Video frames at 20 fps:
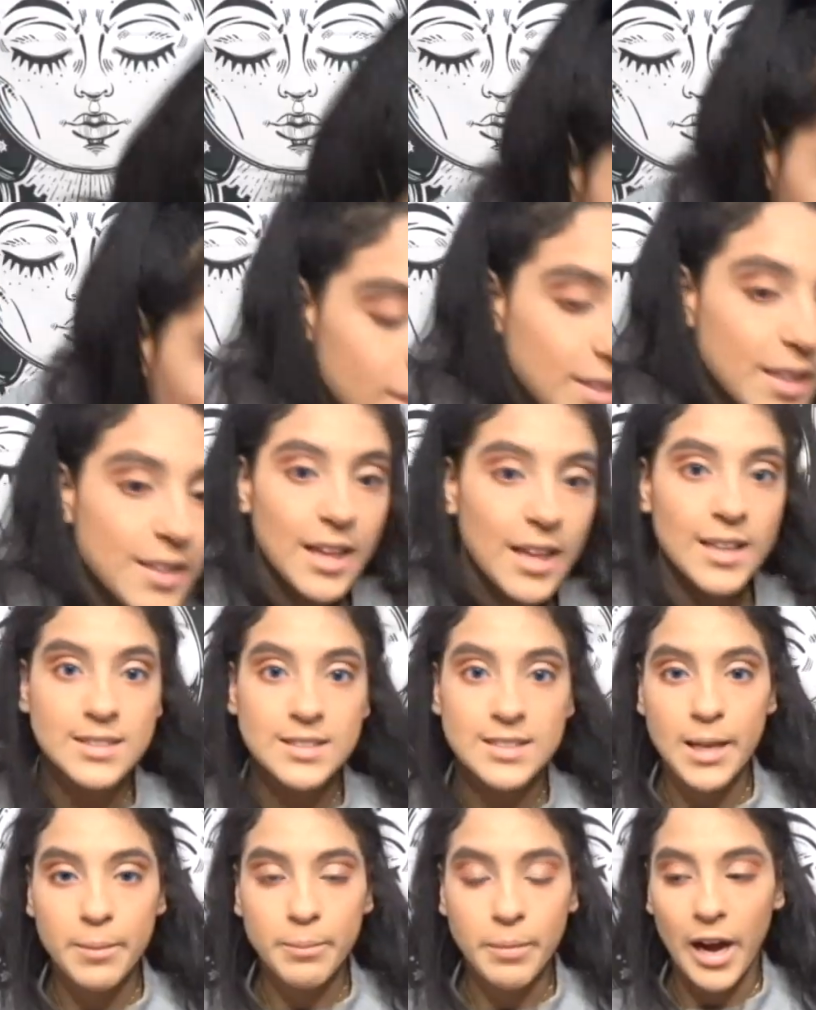going to take that
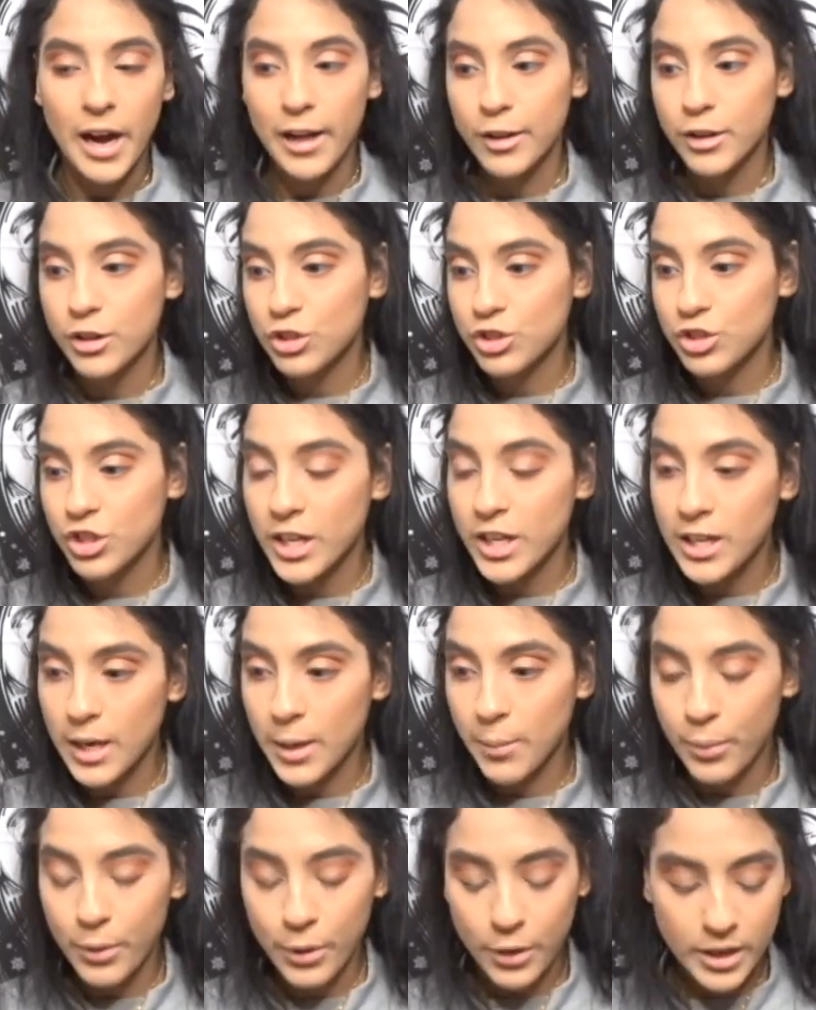same highlighter shade
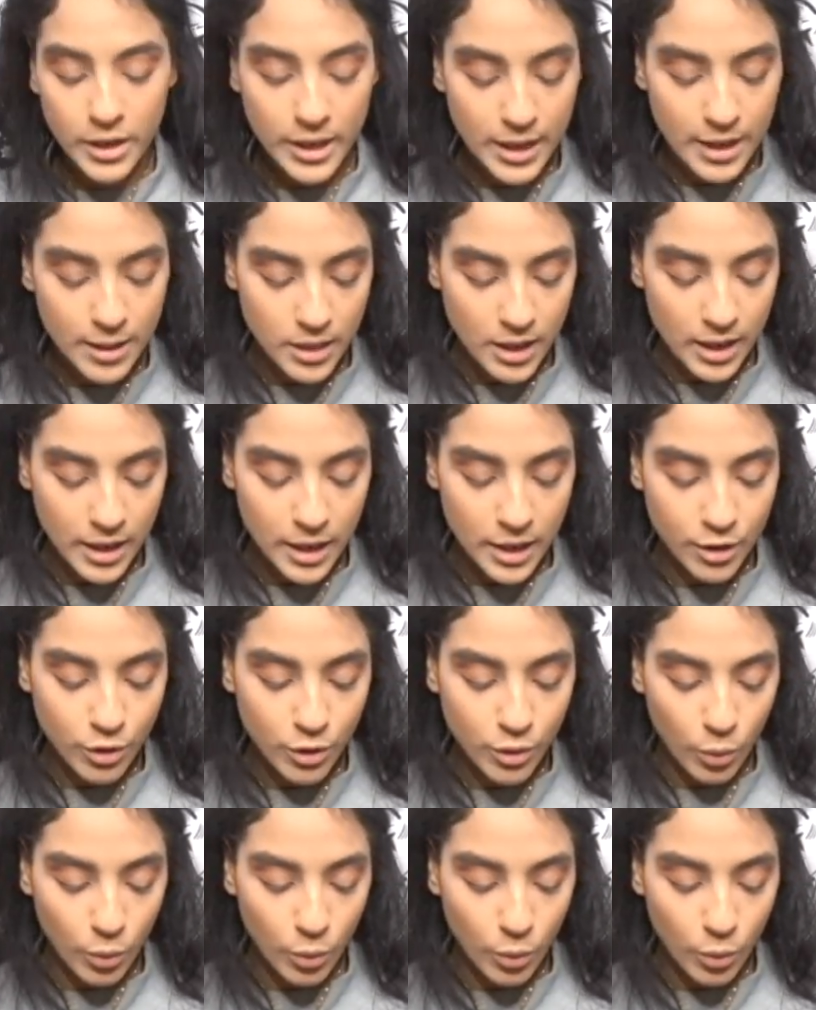and put it in the inner